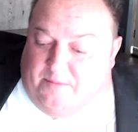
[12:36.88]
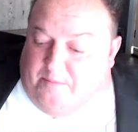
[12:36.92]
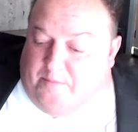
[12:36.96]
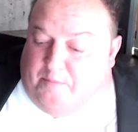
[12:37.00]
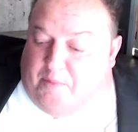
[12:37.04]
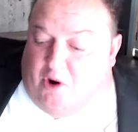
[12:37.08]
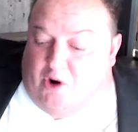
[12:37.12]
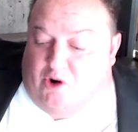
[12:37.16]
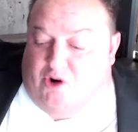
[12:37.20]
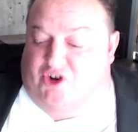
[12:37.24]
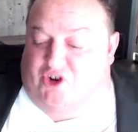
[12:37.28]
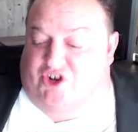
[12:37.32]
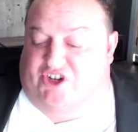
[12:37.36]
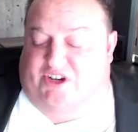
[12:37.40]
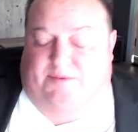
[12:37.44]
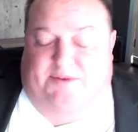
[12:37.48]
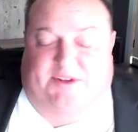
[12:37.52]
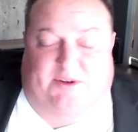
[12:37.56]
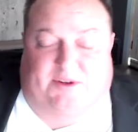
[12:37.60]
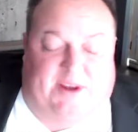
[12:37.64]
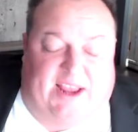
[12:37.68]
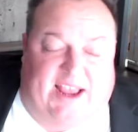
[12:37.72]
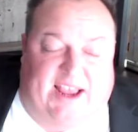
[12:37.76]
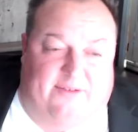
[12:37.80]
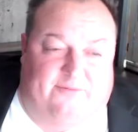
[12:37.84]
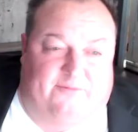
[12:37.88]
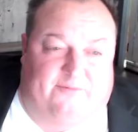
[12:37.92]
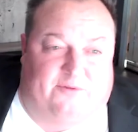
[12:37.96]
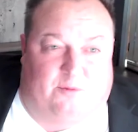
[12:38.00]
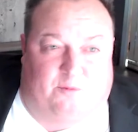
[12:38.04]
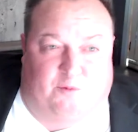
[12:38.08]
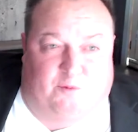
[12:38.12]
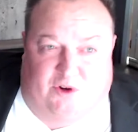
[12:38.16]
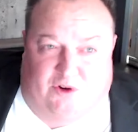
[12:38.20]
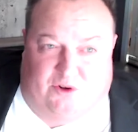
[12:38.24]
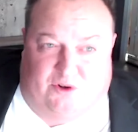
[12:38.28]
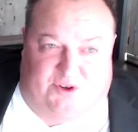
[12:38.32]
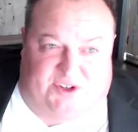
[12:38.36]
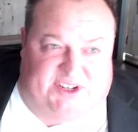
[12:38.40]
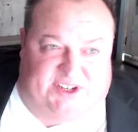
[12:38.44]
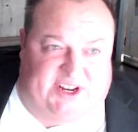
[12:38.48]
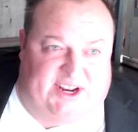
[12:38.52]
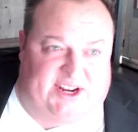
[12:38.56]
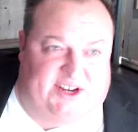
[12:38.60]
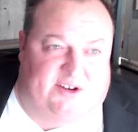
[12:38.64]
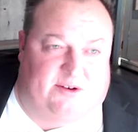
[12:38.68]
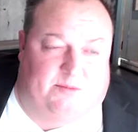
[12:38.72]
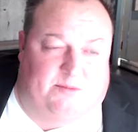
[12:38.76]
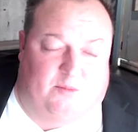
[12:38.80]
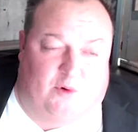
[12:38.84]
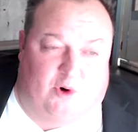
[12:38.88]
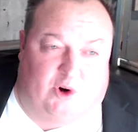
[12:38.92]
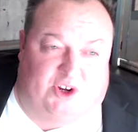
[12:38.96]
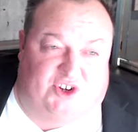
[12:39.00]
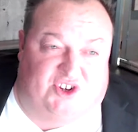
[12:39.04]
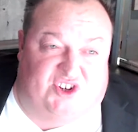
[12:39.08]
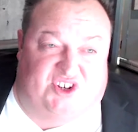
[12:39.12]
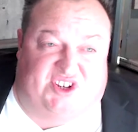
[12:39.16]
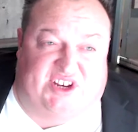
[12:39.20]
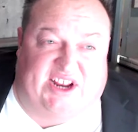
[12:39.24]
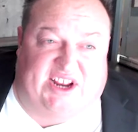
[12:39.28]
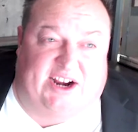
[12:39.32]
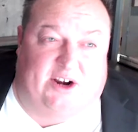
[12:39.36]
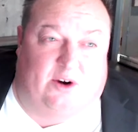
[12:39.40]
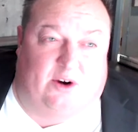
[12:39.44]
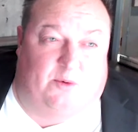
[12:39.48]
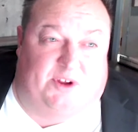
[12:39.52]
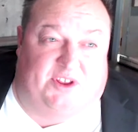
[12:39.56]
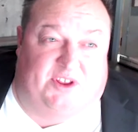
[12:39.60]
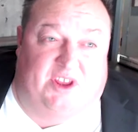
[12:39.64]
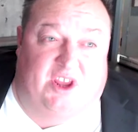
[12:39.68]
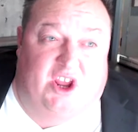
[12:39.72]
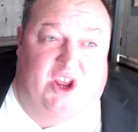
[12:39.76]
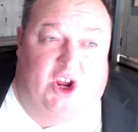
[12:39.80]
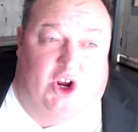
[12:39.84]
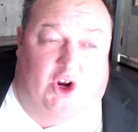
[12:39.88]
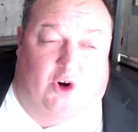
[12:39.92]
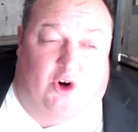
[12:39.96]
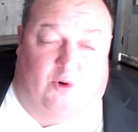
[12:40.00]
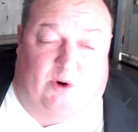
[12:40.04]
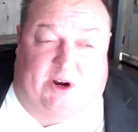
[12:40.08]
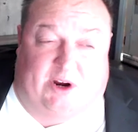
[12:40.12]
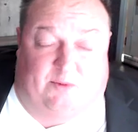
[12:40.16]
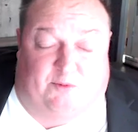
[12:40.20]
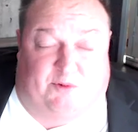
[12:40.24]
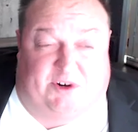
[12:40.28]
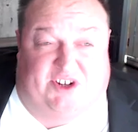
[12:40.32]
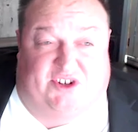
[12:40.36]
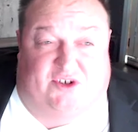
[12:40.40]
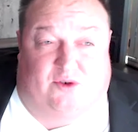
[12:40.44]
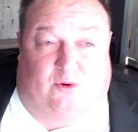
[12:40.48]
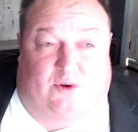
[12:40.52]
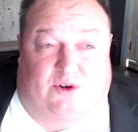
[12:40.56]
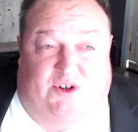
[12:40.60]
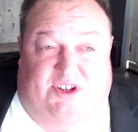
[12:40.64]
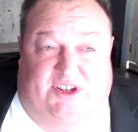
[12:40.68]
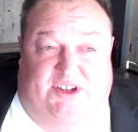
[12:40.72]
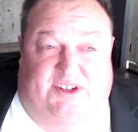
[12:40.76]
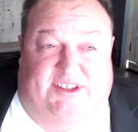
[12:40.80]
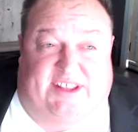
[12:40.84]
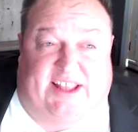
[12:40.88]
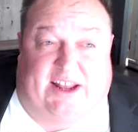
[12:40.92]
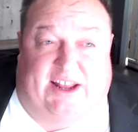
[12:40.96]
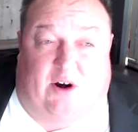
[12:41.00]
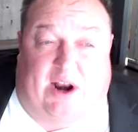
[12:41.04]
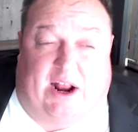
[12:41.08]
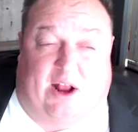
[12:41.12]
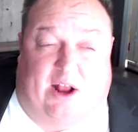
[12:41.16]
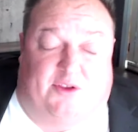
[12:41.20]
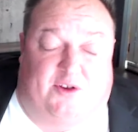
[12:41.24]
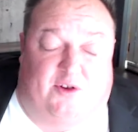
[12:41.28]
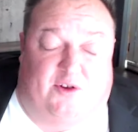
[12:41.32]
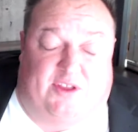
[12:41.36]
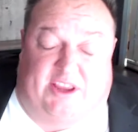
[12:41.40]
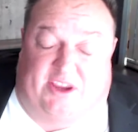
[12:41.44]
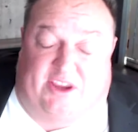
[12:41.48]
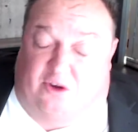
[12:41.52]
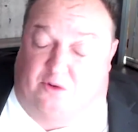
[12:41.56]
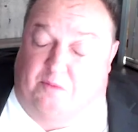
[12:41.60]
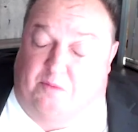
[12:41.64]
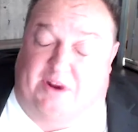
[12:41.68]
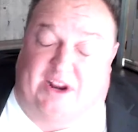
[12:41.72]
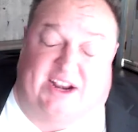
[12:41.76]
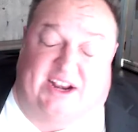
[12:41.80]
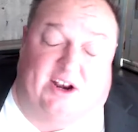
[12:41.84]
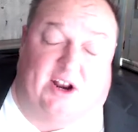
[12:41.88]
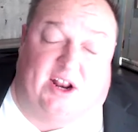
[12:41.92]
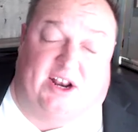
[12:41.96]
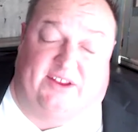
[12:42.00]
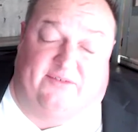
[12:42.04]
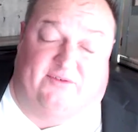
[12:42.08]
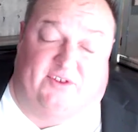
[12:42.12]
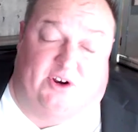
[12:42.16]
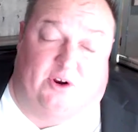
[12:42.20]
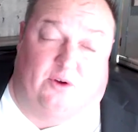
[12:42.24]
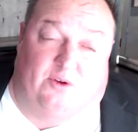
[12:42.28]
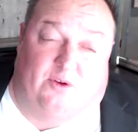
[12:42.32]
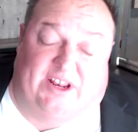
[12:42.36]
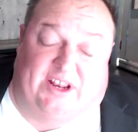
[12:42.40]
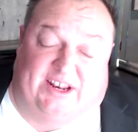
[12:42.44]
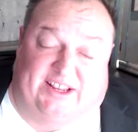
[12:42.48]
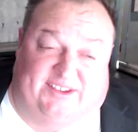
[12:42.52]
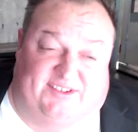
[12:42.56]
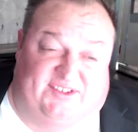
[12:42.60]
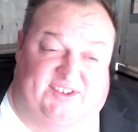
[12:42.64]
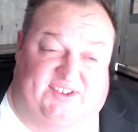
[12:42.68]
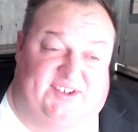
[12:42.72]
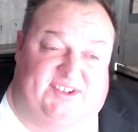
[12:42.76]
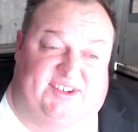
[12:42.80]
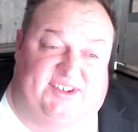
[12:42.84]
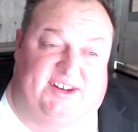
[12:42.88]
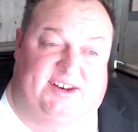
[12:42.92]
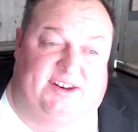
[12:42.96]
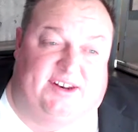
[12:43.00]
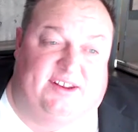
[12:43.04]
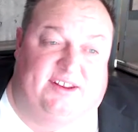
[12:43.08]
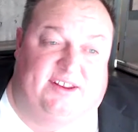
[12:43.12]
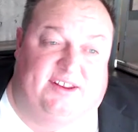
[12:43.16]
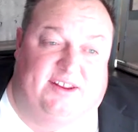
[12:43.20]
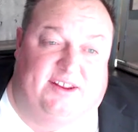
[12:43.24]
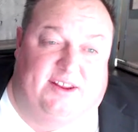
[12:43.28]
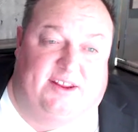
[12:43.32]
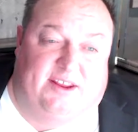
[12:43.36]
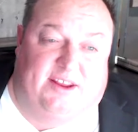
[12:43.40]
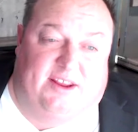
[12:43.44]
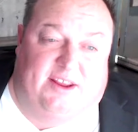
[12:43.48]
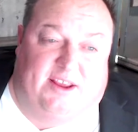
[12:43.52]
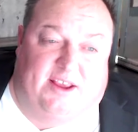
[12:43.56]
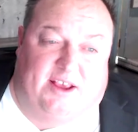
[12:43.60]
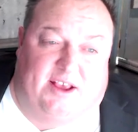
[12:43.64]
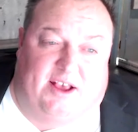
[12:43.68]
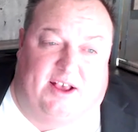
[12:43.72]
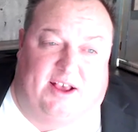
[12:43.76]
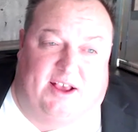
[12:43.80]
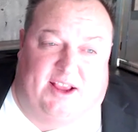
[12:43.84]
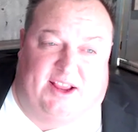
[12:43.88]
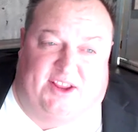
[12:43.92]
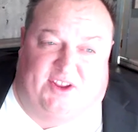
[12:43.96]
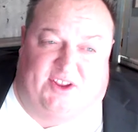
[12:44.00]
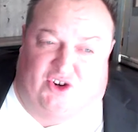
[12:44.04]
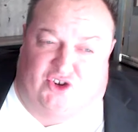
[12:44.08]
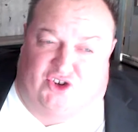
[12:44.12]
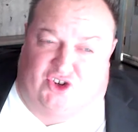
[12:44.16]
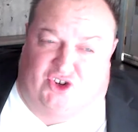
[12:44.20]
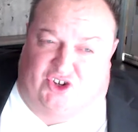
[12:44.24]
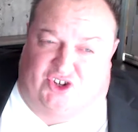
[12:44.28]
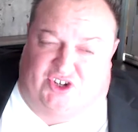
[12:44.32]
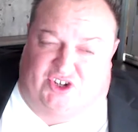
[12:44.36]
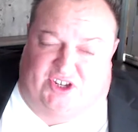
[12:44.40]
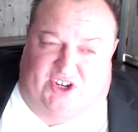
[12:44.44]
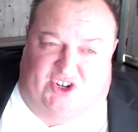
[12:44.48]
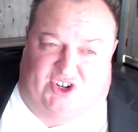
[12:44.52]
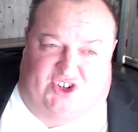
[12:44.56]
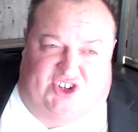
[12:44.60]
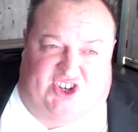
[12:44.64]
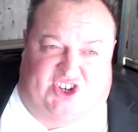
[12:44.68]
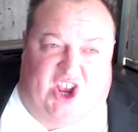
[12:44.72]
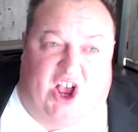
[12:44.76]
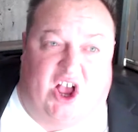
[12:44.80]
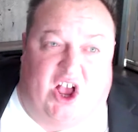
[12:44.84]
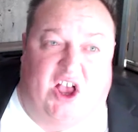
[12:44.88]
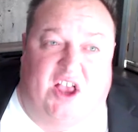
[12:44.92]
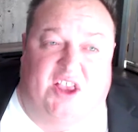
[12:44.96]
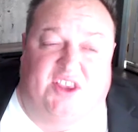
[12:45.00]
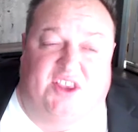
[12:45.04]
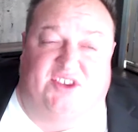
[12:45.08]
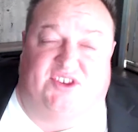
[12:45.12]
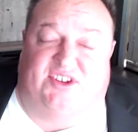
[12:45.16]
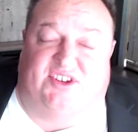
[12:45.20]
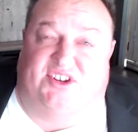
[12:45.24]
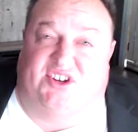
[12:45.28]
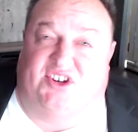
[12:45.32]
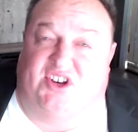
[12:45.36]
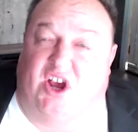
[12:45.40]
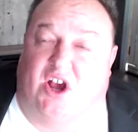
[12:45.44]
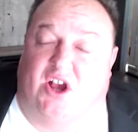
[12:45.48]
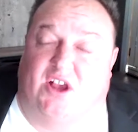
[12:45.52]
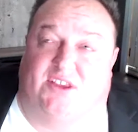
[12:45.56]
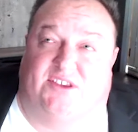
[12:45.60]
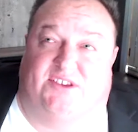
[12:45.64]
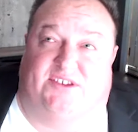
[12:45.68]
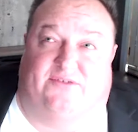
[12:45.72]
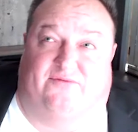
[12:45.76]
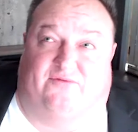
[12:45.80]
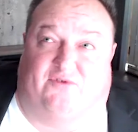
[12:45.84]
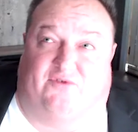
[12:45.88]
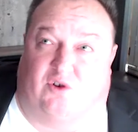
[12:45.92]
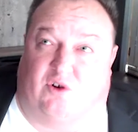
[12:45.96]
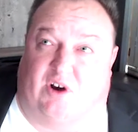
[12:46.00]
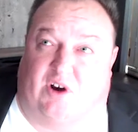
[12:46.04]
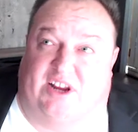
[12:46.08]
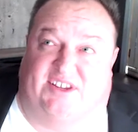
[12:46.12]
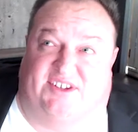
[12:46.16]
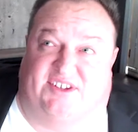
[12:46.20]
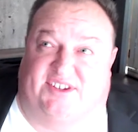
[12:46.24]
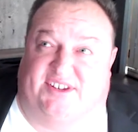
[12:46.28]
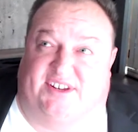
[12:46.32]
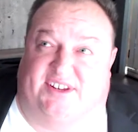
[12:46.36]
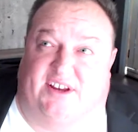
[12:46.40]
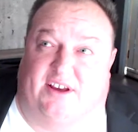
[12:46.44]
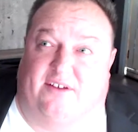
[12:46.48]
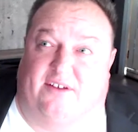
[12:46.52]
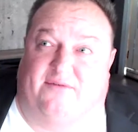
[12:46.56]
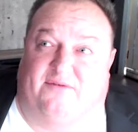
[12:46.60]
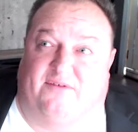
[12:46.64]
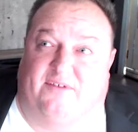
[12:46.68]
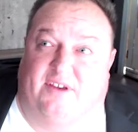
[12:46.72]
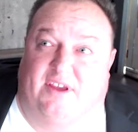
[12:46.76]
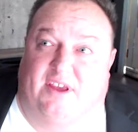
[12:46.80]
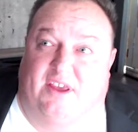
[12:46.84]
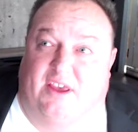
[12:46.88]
partnerships that we have from real estate to mortgage to title with great resources that are out there that you might not even know that existed. And there's just tons and tons of great stuff.